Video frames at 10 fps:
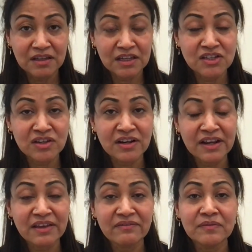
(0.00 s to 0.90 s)

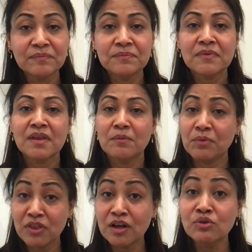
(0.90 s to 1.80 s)
integrative,
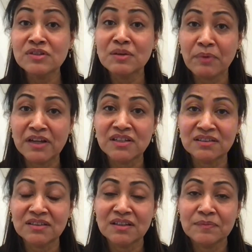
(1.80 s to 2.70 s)
but they're losing
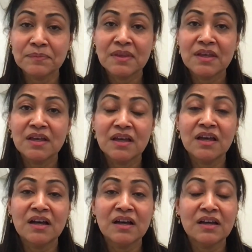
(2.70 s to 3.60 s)
patients.
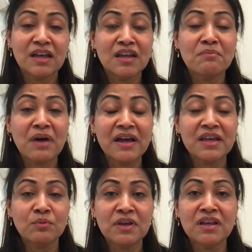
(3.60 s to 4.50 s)
In my
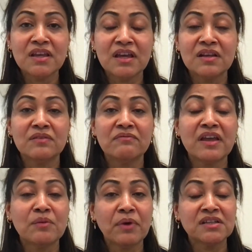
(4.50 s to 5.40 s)
opinion,
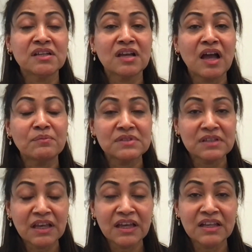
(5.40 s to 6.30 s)
when a patient comes
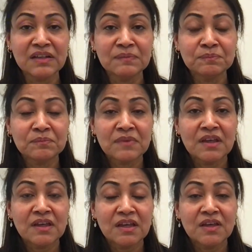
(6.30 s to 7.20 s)
in,
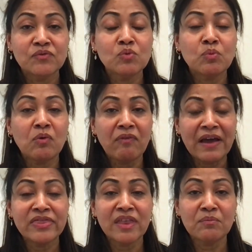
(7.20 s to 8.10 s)
if you
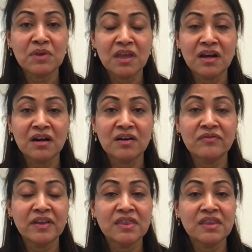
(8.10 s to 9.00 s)
provide them care
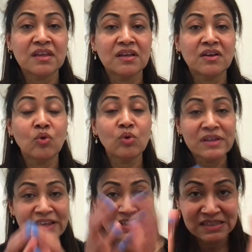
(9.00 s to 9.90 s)
with
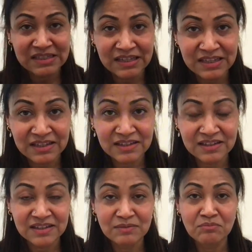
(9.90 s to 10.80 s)
holistic,
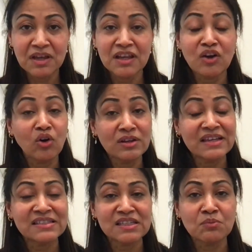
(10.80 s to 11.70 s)
in a
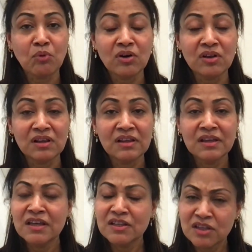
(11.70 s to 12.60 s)
holistic model,
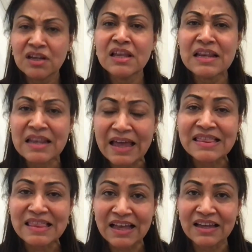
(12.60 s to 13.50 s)
they really
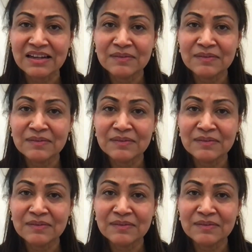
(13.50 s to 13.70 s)
like that.